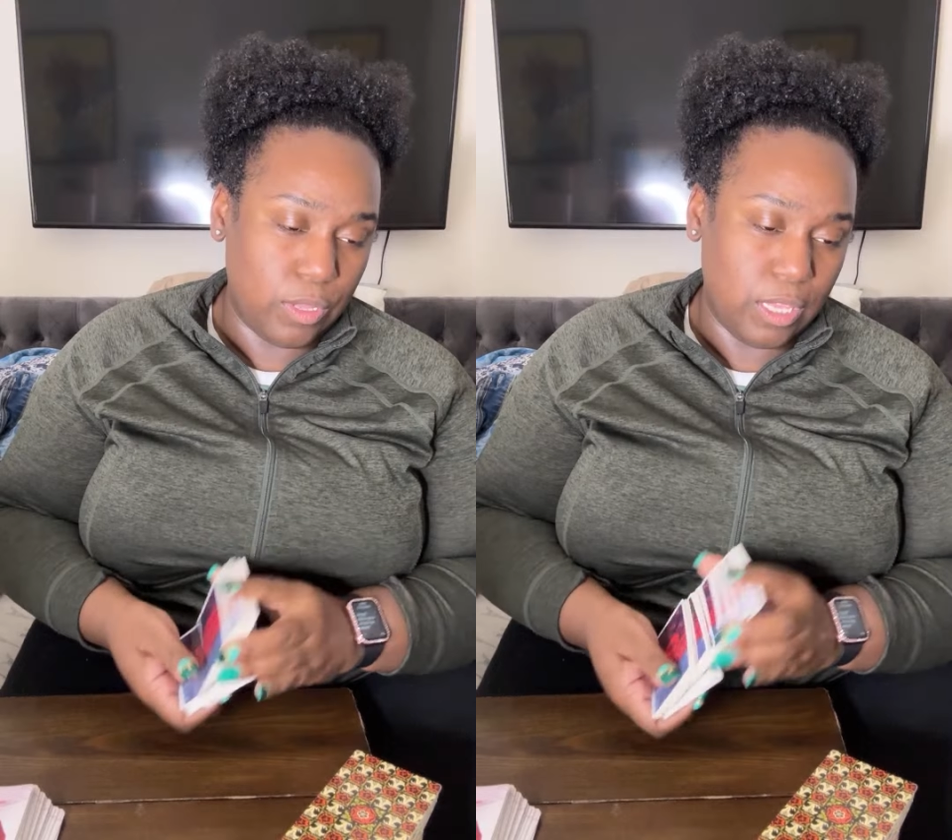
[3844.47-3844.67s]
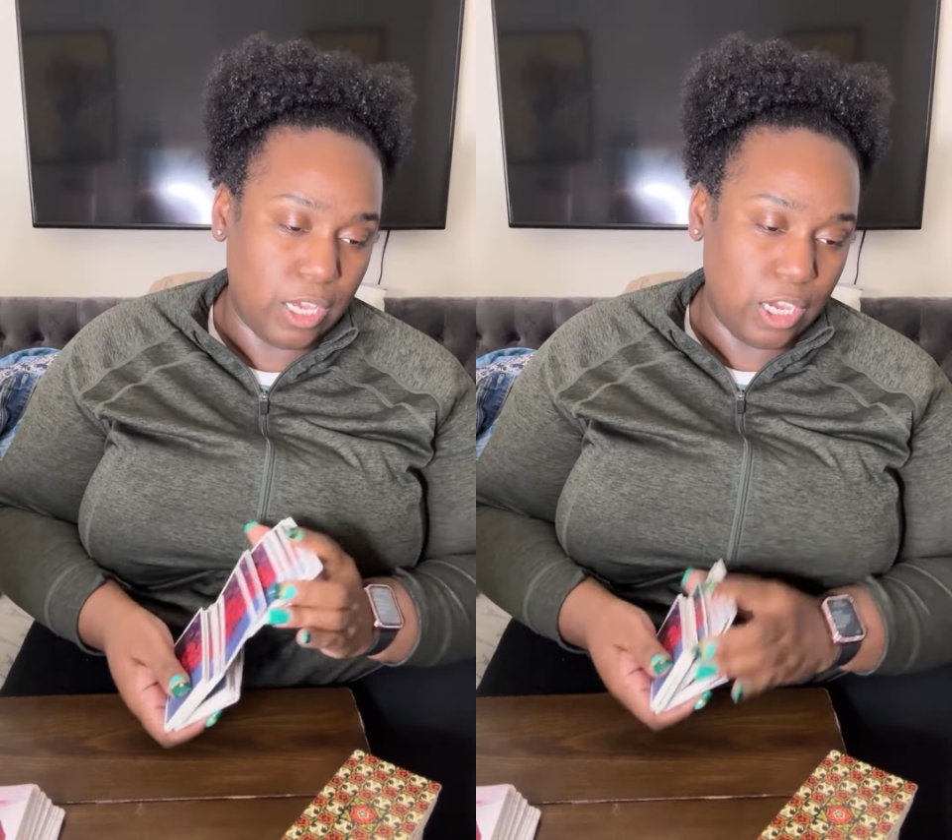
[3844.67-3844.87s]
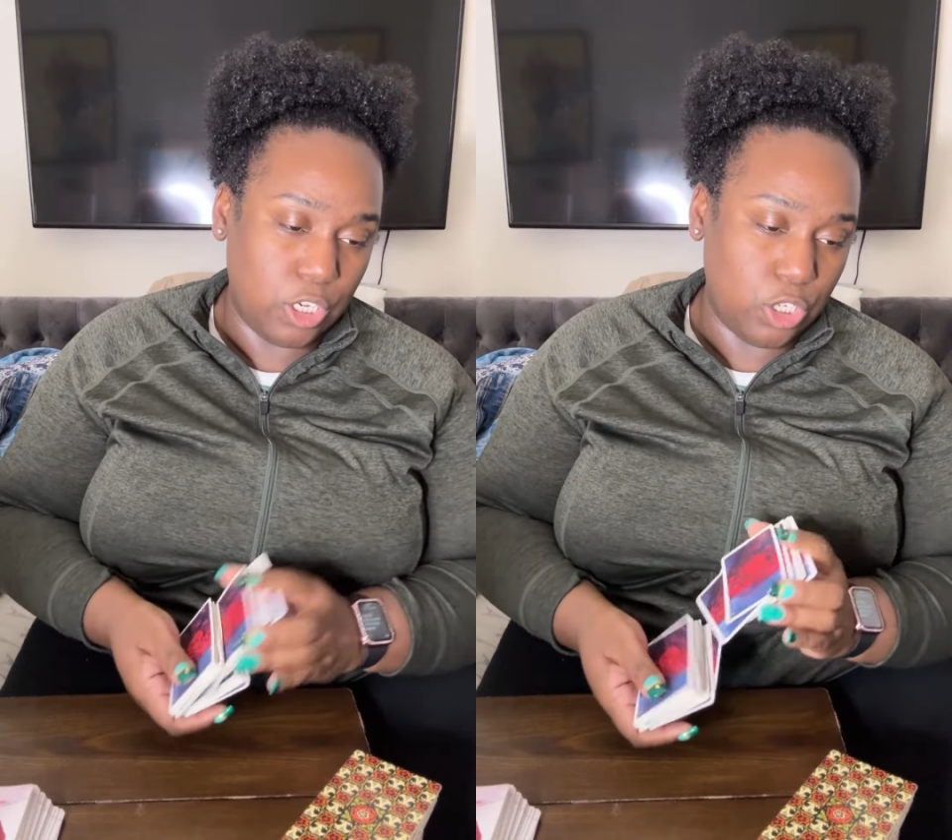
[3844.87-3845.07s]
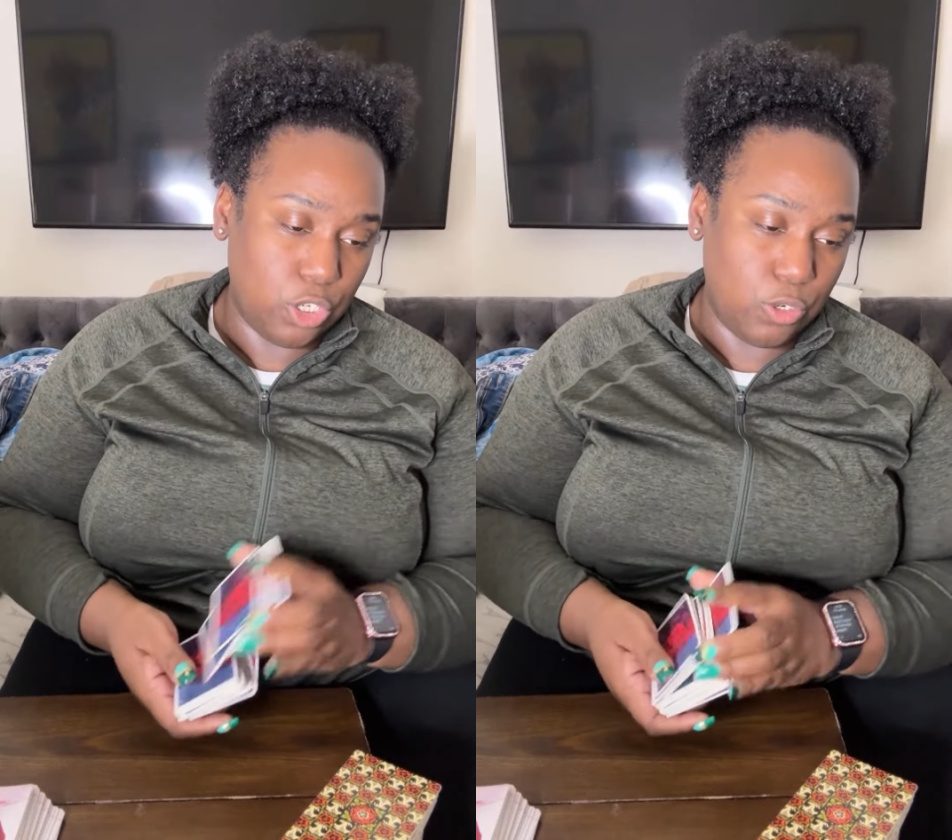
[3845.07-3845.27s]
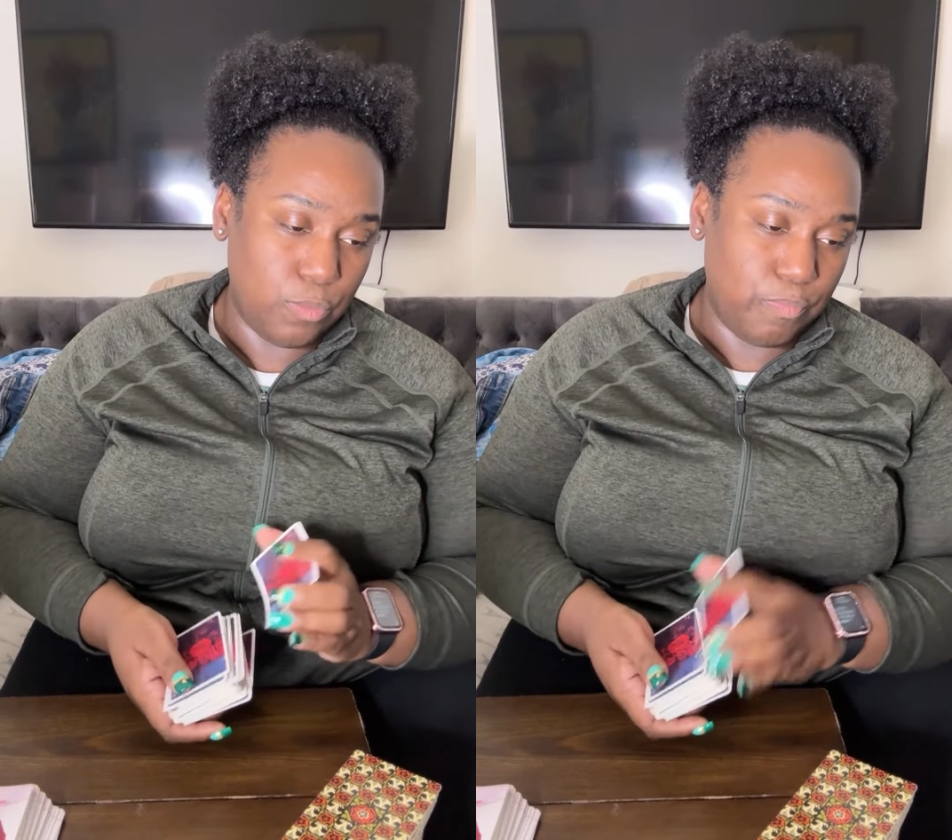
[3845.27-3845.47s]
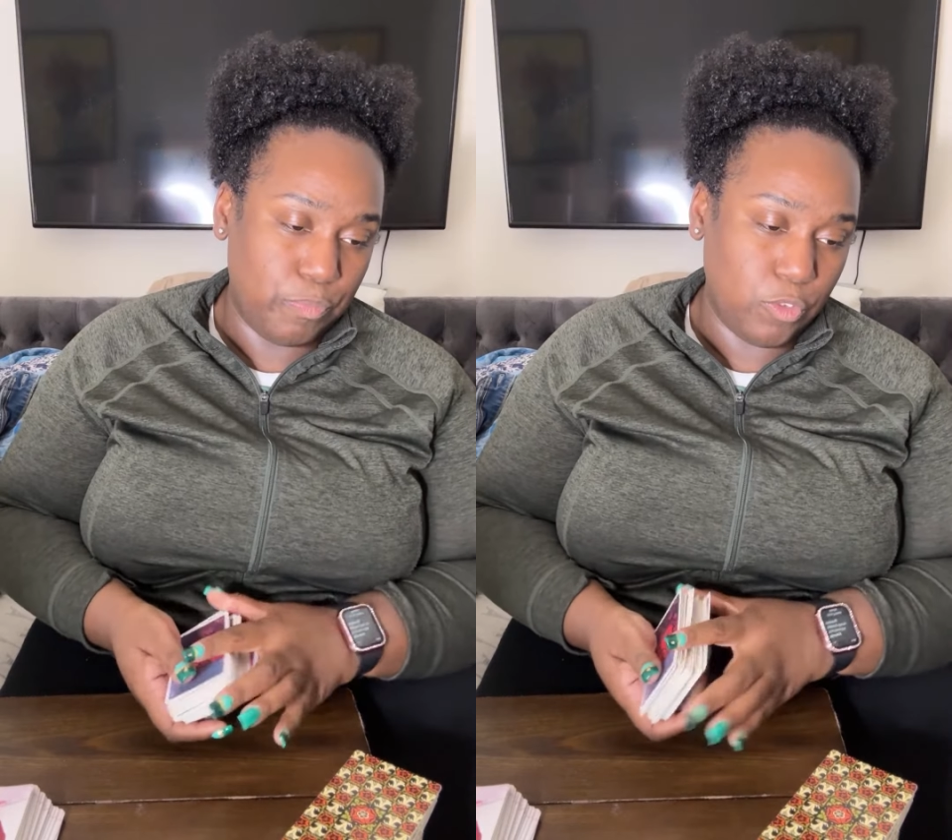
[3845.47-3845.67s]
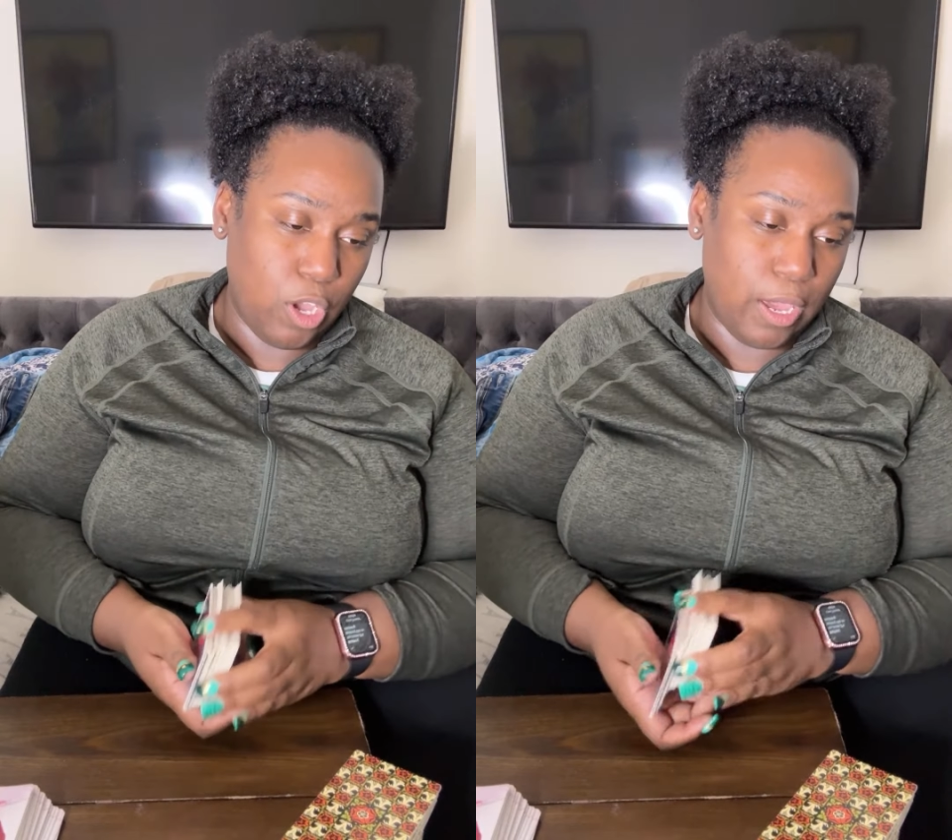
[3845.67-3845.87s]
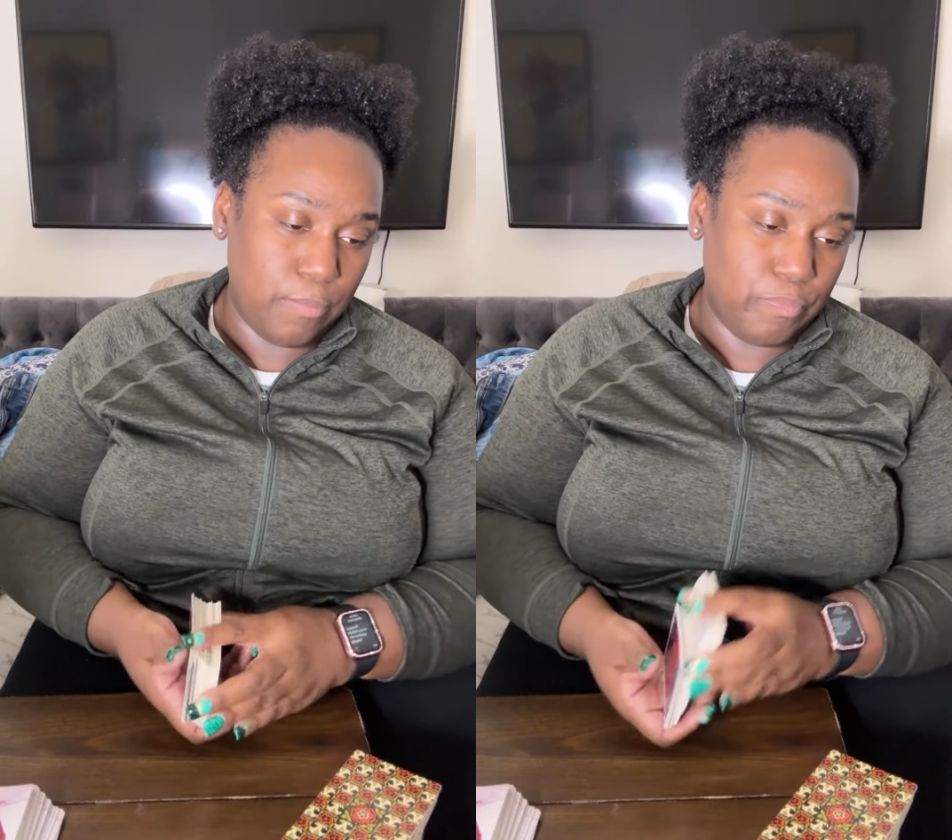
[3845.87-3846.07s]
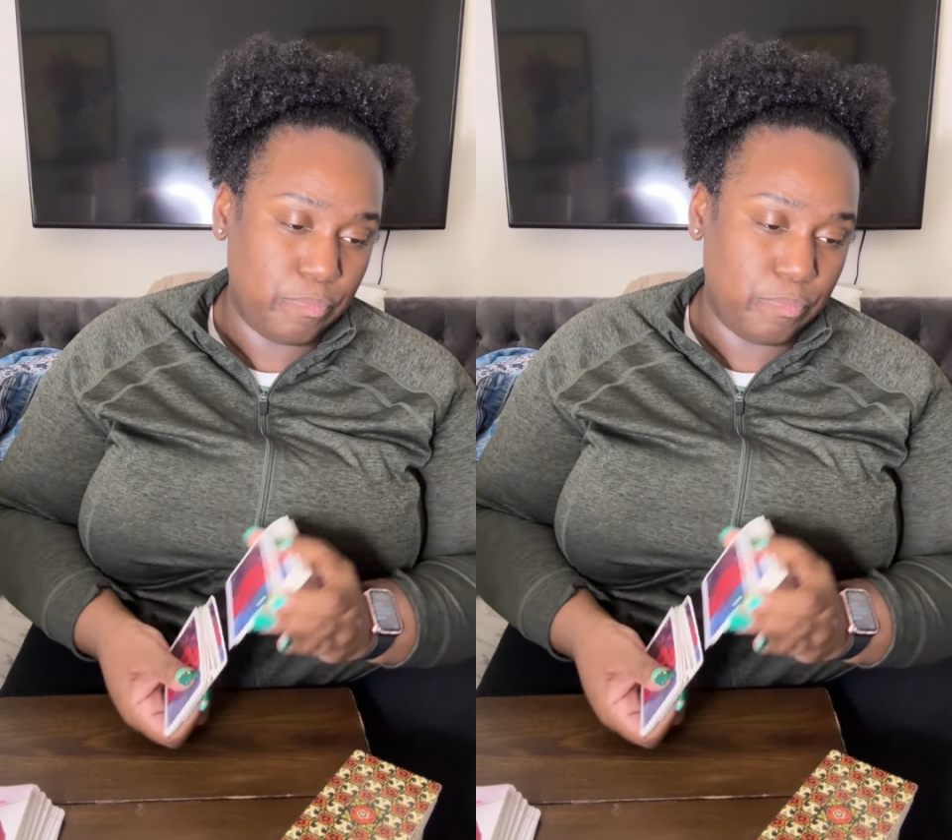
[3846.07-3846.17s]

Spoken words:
the issue. Okay.